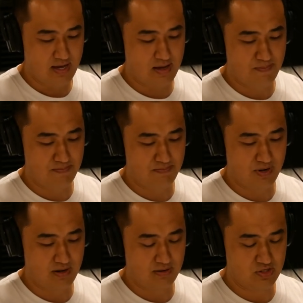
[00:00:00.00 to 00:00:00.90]

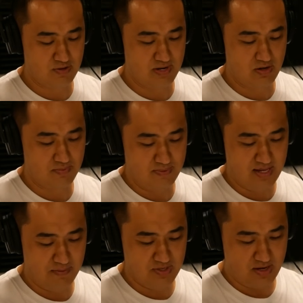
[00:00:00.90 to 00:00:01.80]
Um, but a gentleman
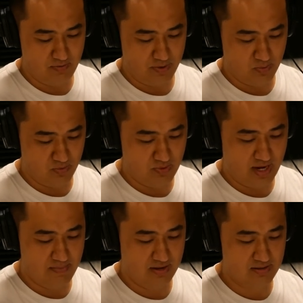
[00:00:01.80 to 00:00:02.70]
named Henry Woo
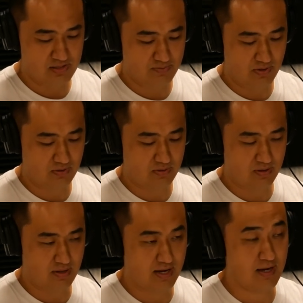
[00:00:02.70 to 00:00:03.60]
came out and spoke